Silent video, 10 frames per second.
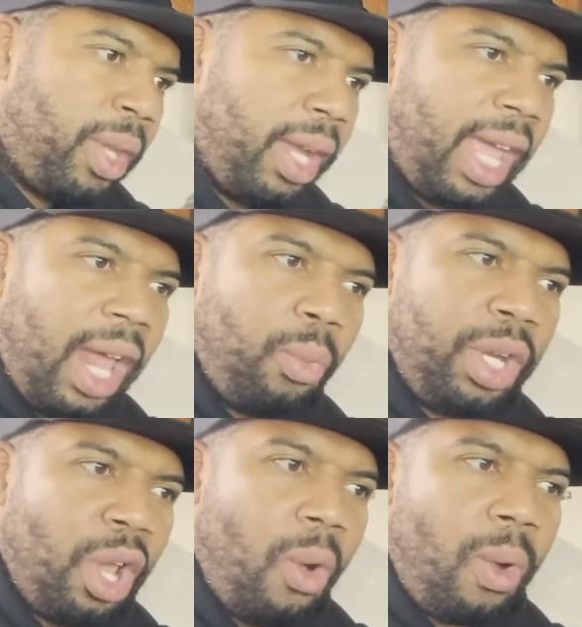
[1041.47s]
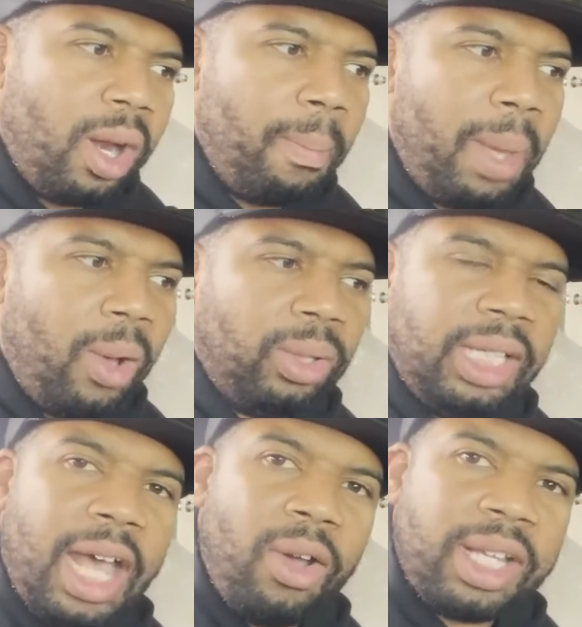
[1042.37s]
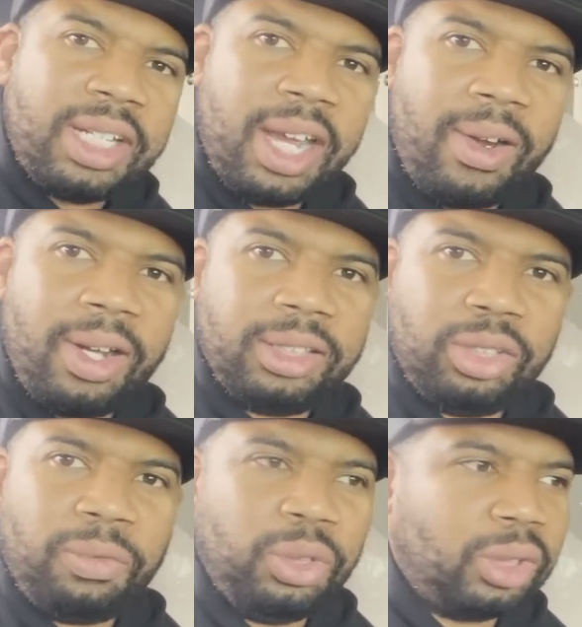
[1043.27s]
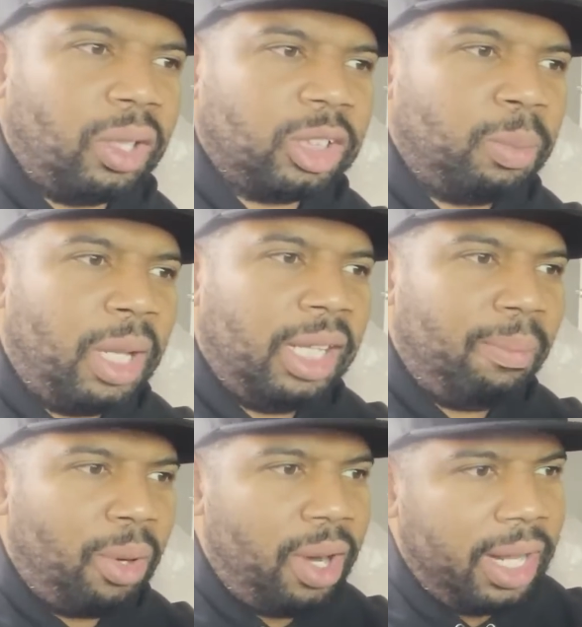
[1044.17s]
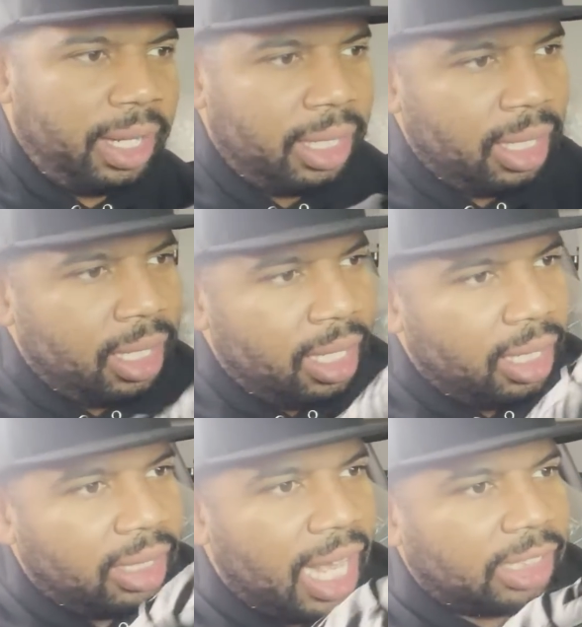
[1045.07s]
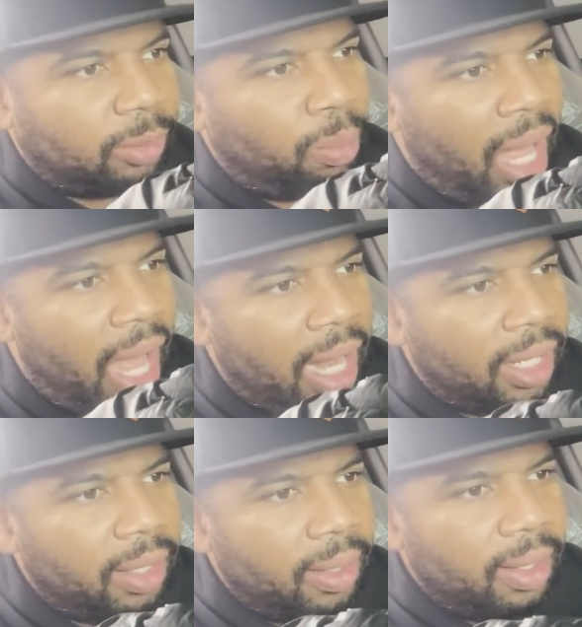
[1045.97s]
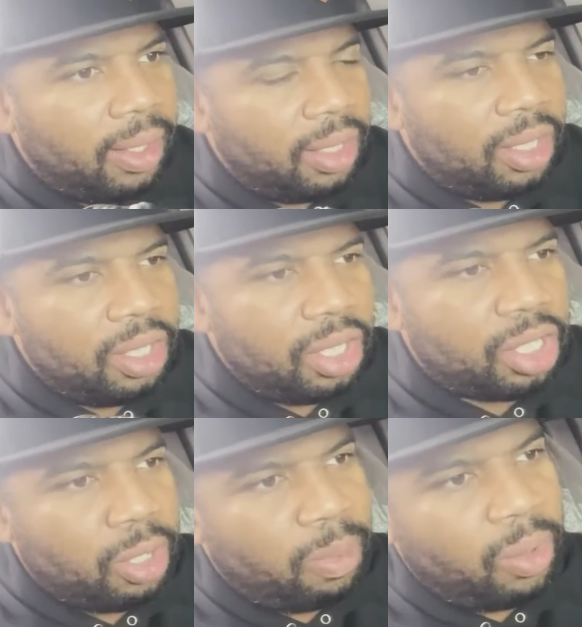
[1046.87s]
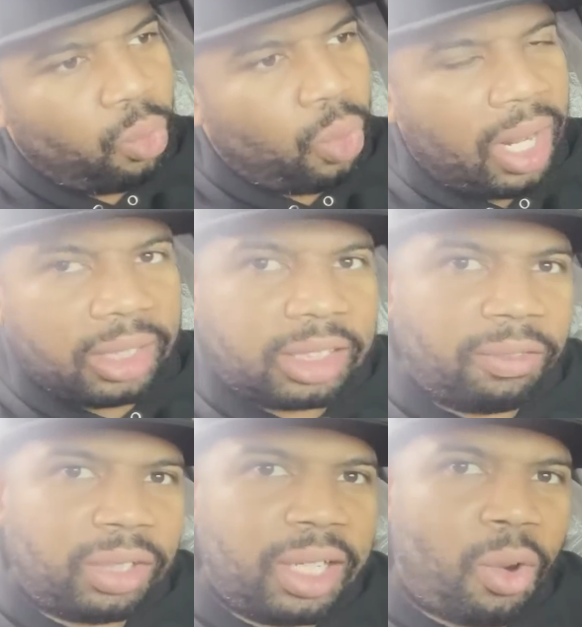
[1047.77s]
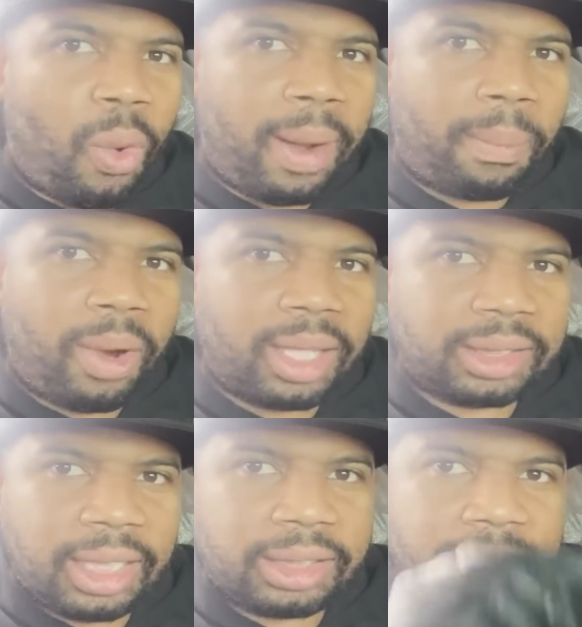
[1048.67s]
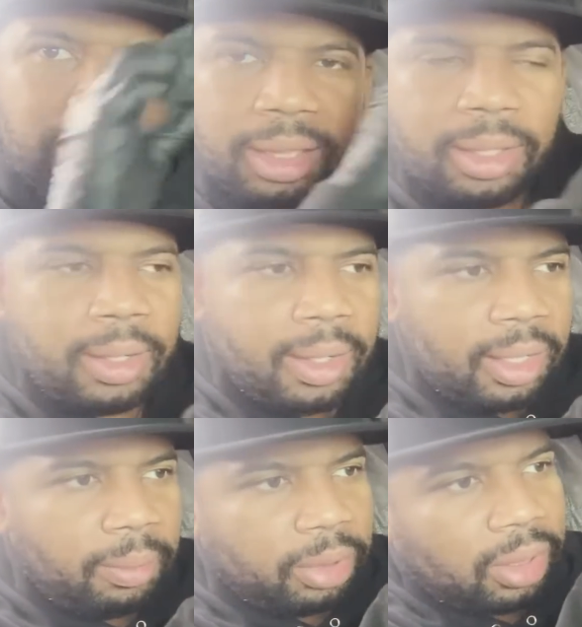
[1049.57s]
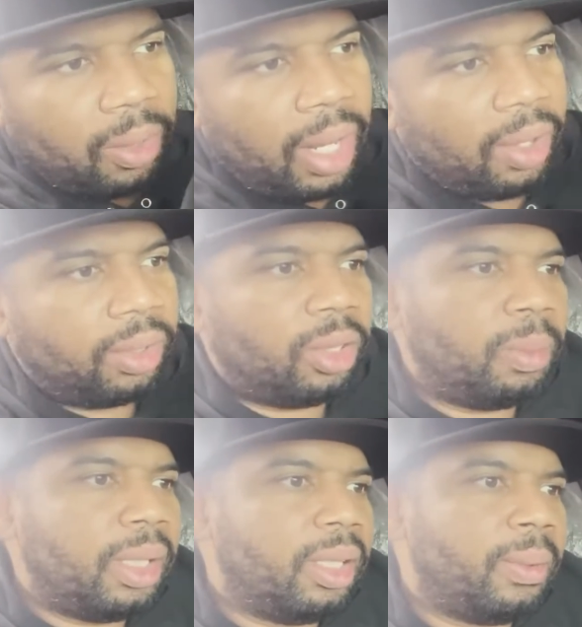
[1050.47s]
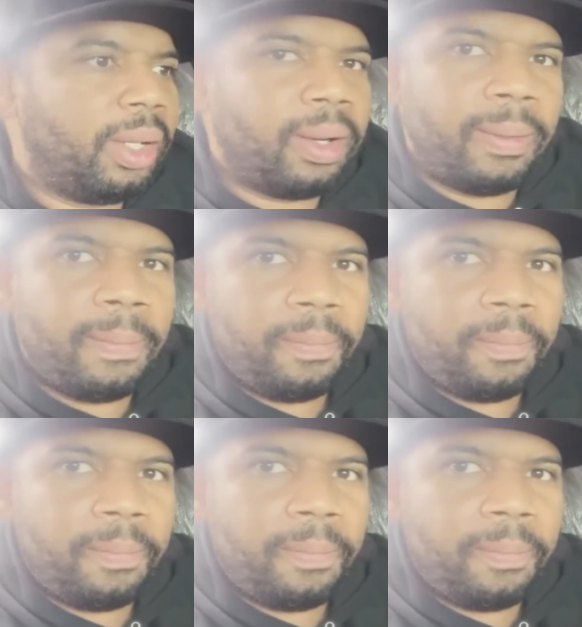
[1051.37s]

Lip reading: Again, we don't want to melt the Alcantara, so if you start smelling burning, that's bad. This should be relatively quick process. Let me slow down a little bit. There we go.